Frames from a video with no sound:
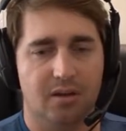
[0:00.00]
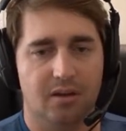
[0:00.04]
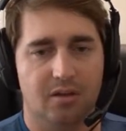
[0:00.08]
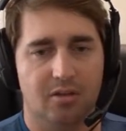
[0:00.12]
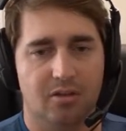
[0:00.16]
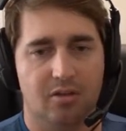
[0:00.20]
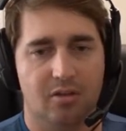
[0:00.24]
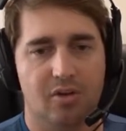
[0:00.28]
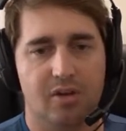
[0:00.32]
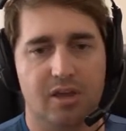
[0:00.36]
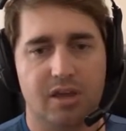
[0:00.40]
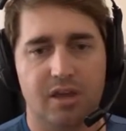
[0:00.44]

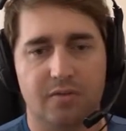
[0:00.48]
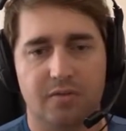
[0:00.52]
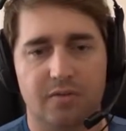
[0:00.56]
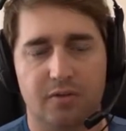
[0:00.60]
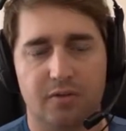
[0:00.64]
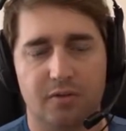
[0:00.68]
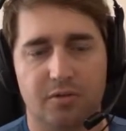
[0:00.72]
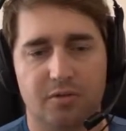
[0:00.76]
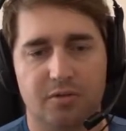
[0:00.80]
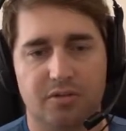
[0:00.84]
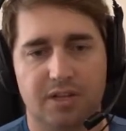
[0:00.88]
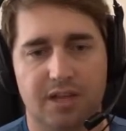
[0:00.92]
looking for
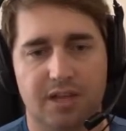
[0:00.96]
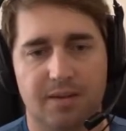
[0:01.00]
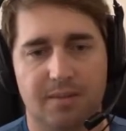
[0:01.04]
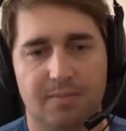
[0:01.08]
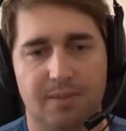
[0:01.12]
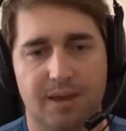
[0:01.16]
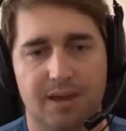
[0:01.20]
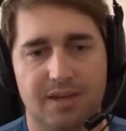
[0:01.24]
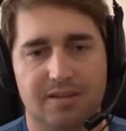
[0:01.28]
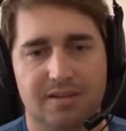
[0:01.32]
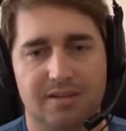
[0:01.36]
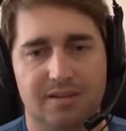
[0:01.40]
those dead
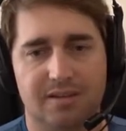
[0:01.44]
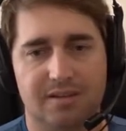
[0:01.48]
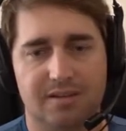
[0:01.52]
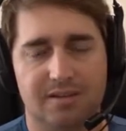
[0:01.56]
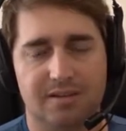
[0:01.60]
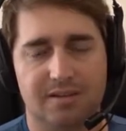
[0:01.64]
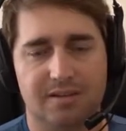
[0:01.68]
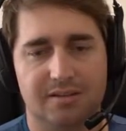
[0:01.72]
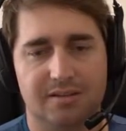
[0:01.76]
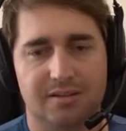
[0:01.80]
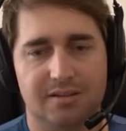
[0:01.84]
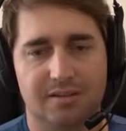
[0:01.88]

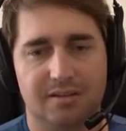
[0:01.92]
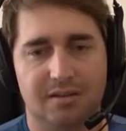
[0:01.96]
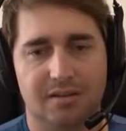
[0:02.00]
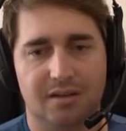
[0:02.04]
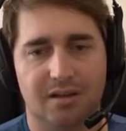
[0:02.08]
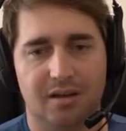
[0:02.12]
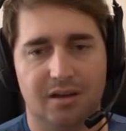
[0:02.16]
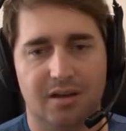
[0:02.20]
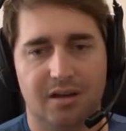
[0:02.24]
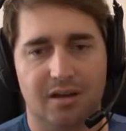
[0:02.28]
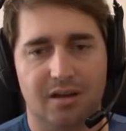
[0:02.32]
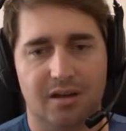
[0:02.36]
bases
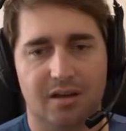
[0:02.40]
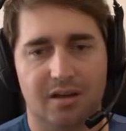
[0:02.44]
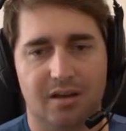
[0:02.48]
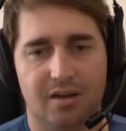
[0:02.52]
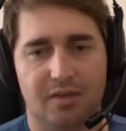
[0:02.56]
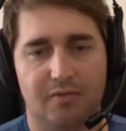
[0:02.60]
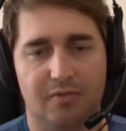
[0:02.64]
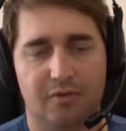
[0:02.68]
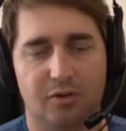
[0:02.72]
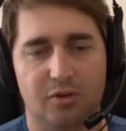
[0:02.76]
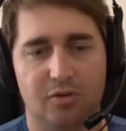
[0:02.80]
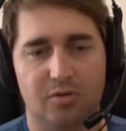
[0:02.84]
if
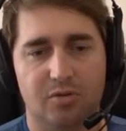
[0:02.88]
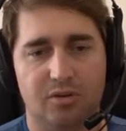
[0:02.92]
you're using